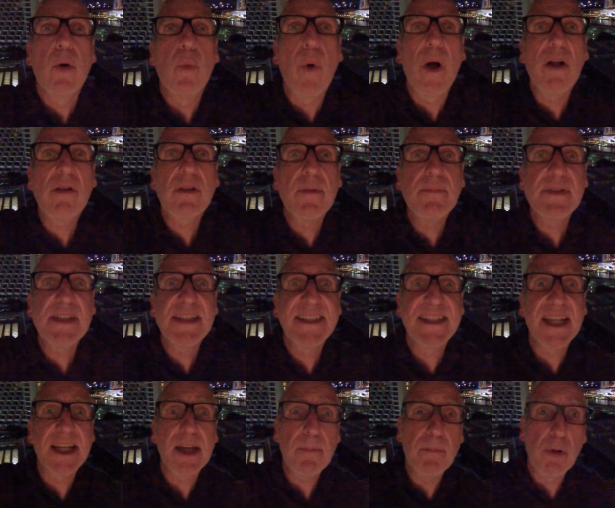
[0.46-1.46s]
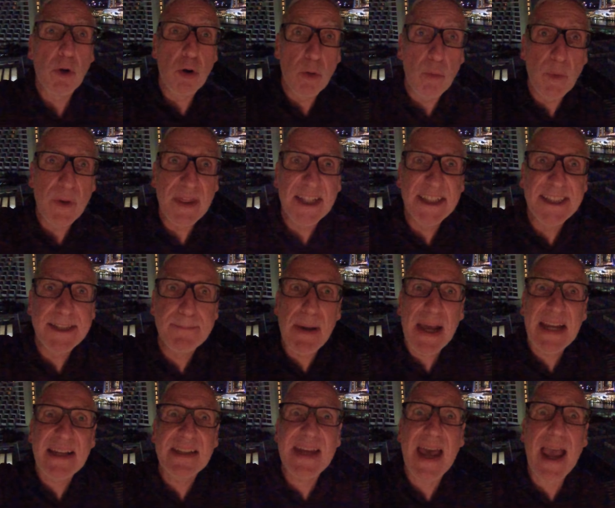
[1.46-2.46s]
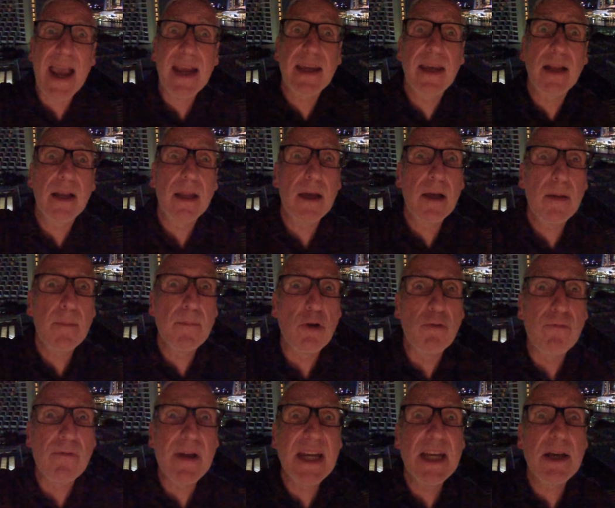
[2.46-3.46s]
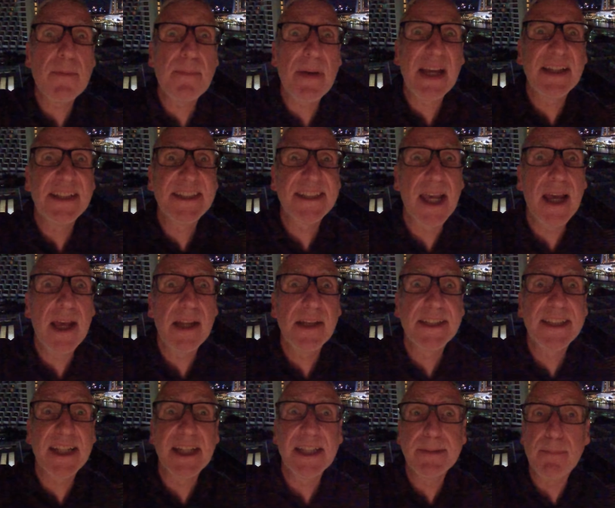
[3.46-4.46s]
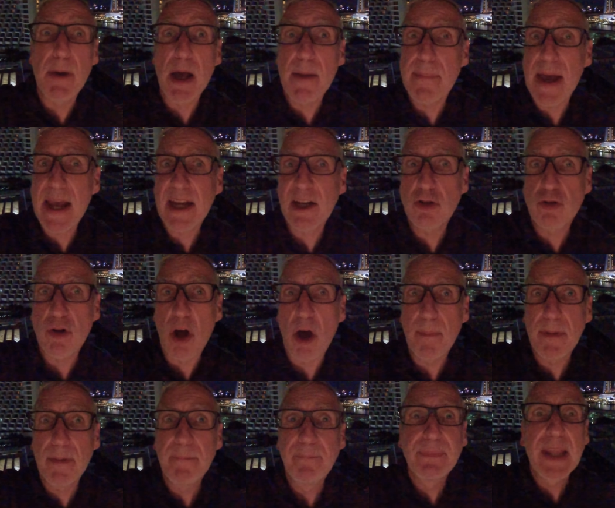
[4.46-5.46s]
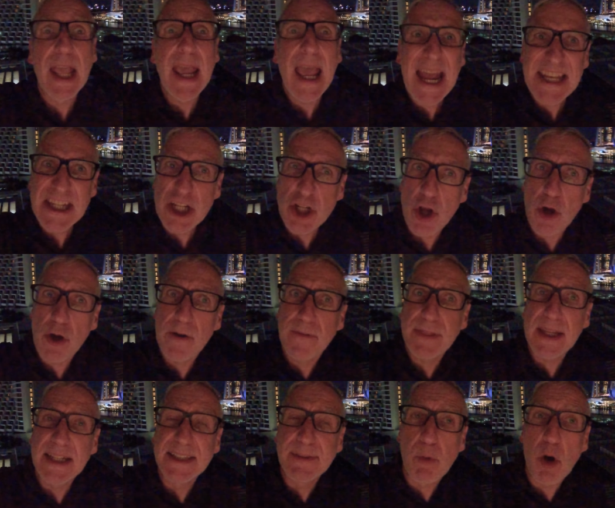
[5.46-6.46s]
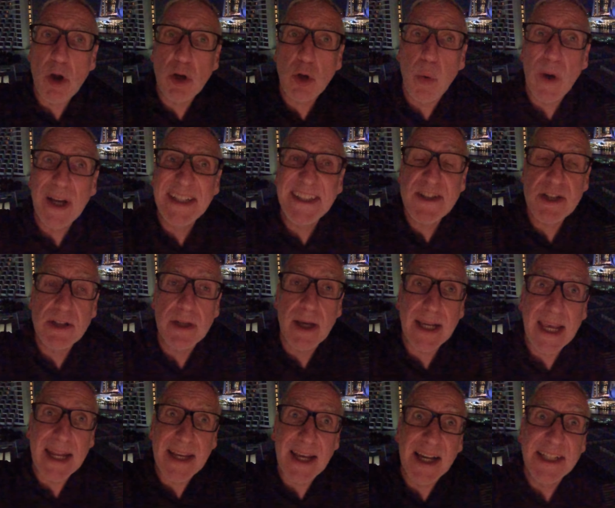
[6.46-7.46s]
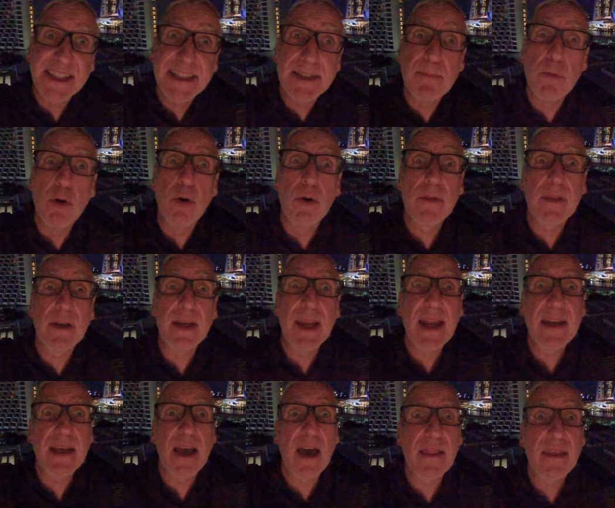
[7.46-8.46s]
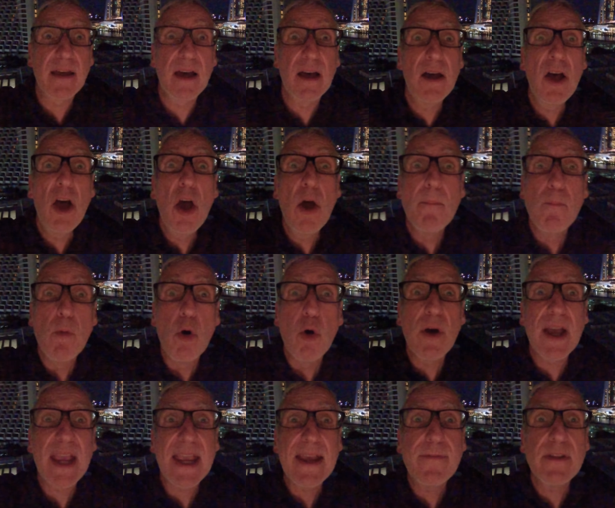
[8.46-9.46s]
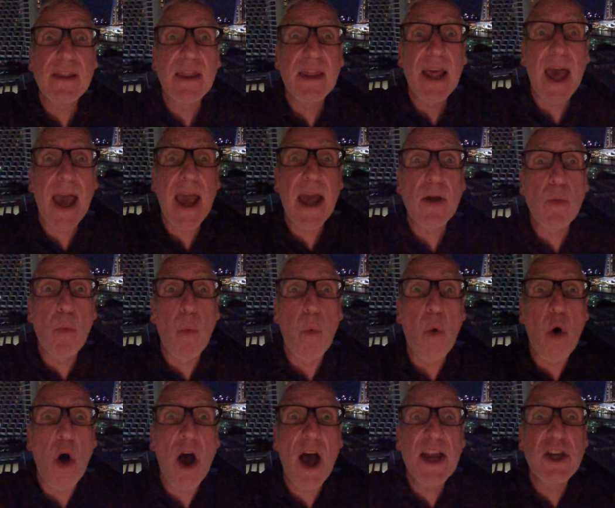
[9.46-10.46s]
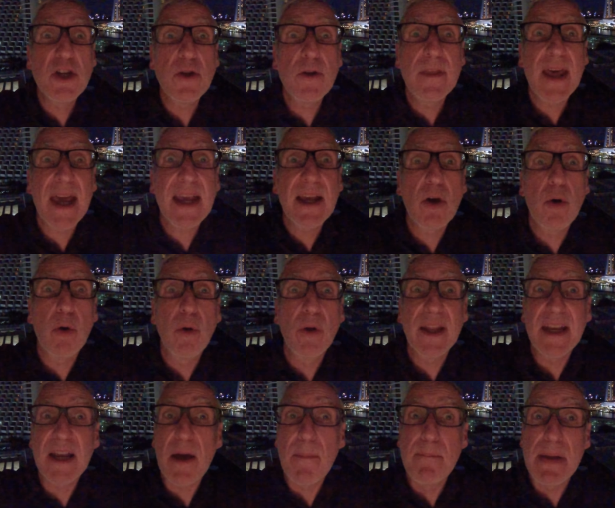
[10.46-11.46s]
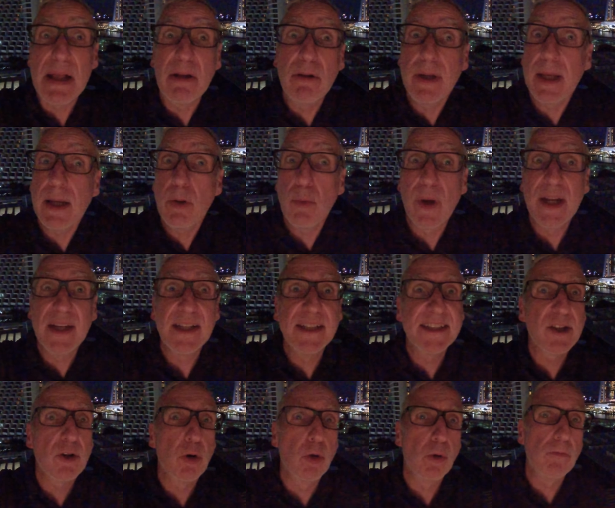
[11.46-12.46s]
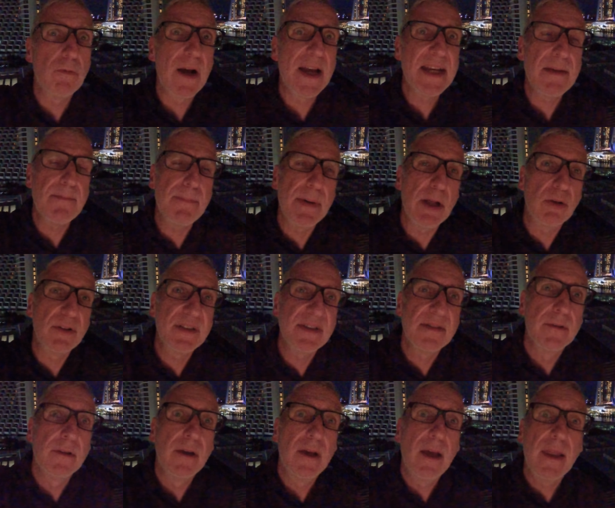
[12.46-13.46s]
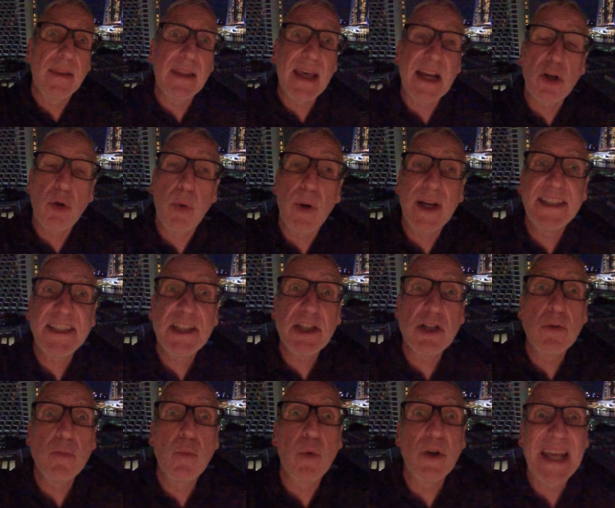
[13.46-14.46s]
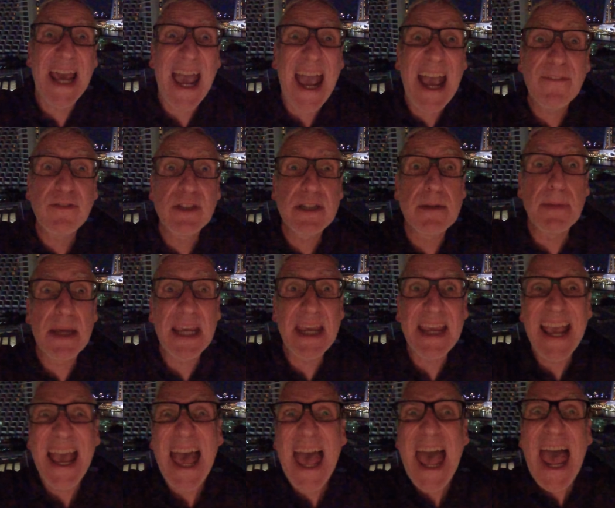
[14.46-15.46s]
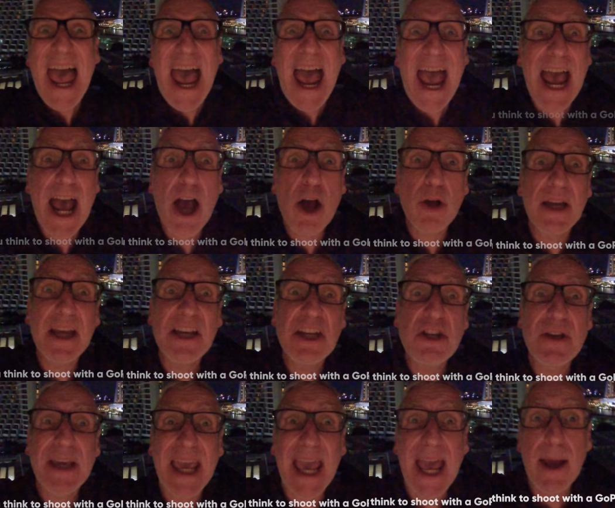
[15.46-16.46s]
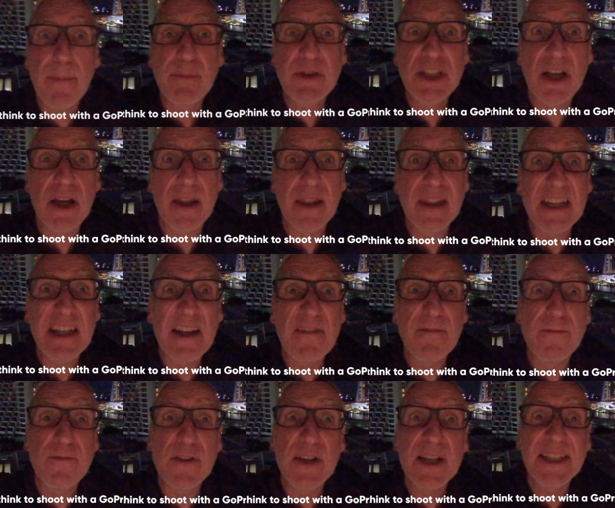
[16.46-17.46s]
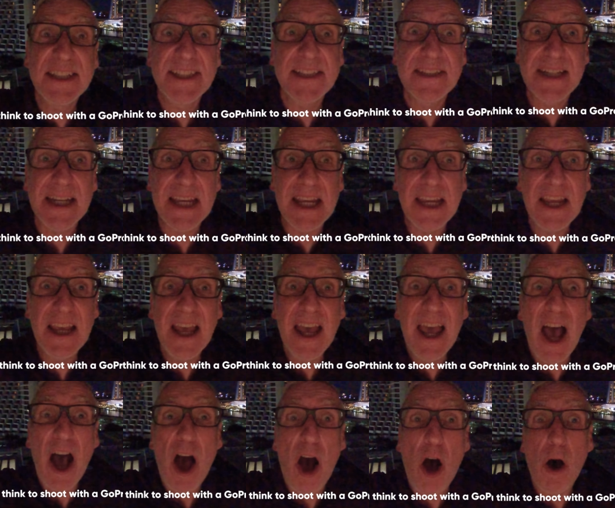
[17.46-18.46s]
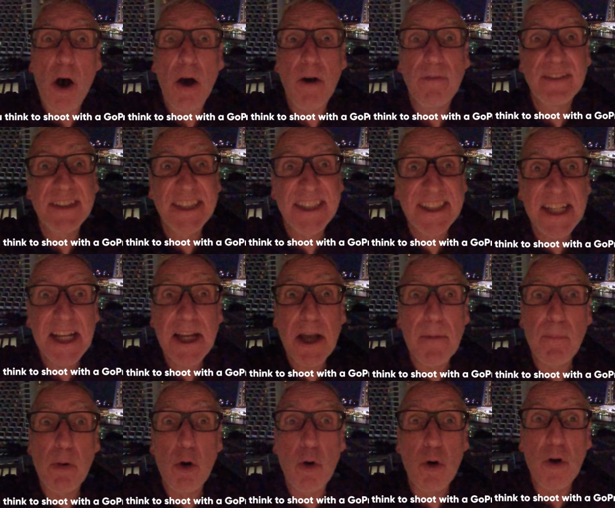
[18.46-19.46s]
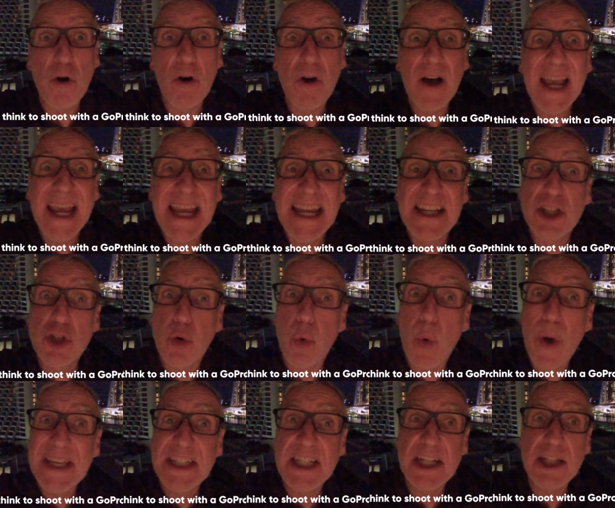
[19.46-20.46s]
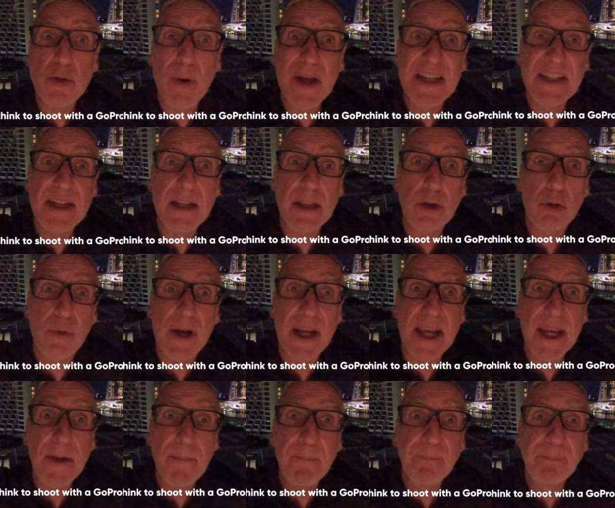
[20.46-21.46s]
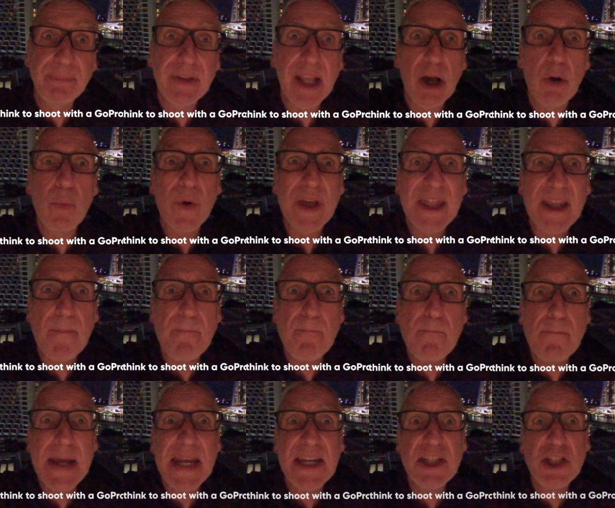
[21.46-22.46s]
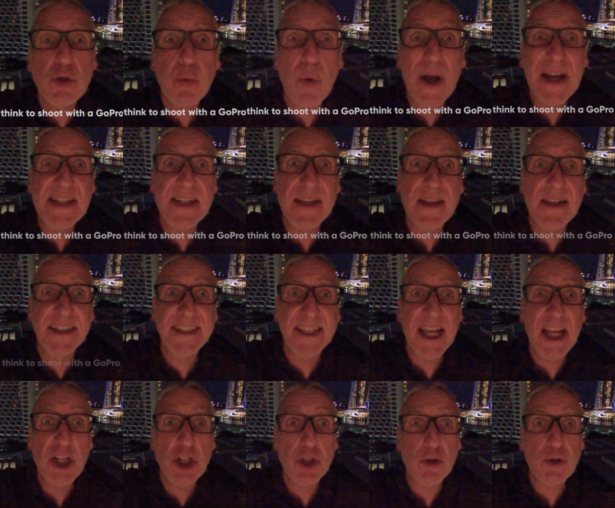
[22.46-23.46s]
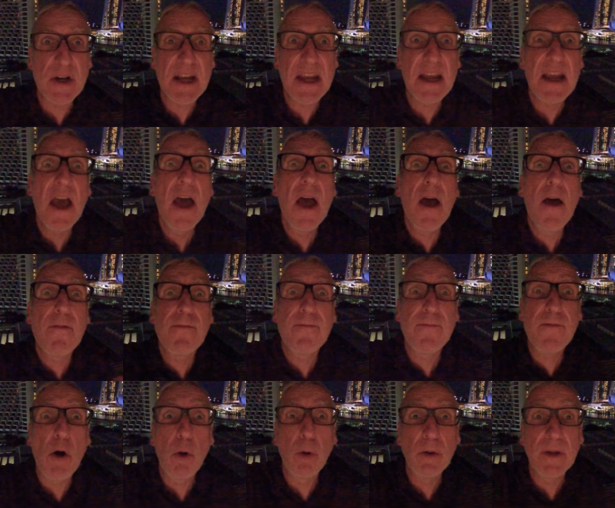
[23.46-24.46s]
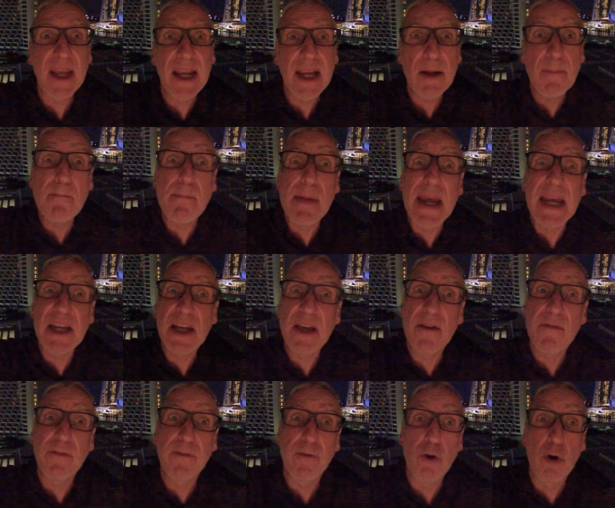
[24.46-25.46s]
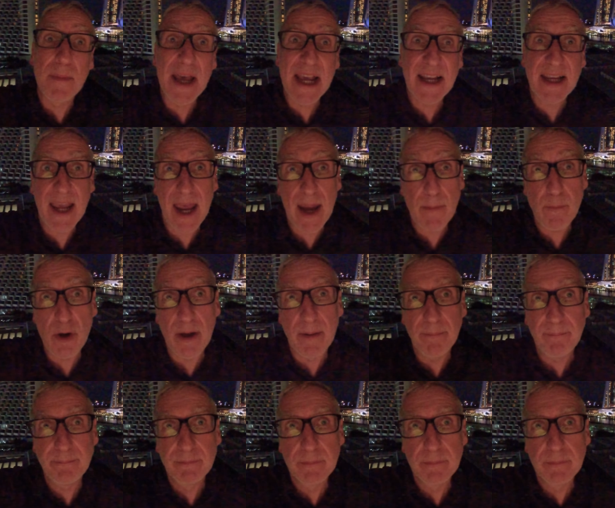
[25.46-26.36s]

Welcome to Singapore with the spectacular Marina Bay Sands as my backdrop. And you know, if there's one question I get asked more than any other, more even than why do they call it a building when it's already built, that question would have to be, how can you capture the diversity of Singapore in 2023 with a mid-20th century folding medium format camera?